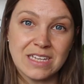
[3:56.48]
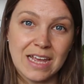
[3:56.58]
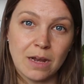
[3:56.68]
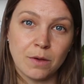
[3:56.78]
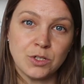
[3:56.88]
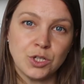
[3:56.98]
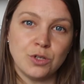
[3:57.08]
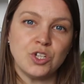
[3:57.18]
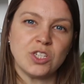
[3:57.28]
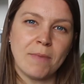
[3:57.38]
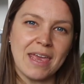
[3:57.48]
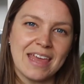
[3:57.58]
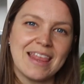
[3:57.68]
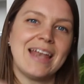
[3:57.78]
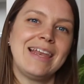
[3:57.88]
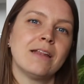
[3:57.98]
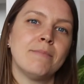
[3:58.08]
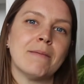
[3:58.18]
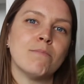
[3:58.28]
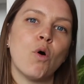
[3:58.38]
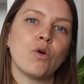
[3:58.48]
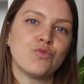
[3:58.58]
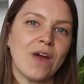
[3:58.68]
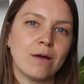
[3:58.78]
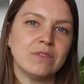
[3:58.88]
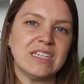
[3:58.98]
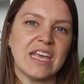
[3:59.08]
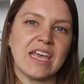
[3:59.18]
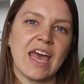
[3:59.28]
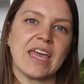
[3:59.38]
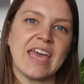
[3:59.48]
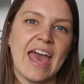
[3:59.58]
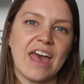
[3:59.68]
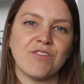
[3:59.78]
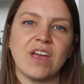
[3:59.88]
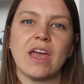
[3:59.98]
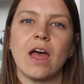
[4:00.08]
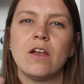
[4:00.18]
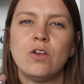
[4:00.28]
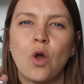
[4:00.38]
in yellow 02 just make it that little bit more grounding and caring, a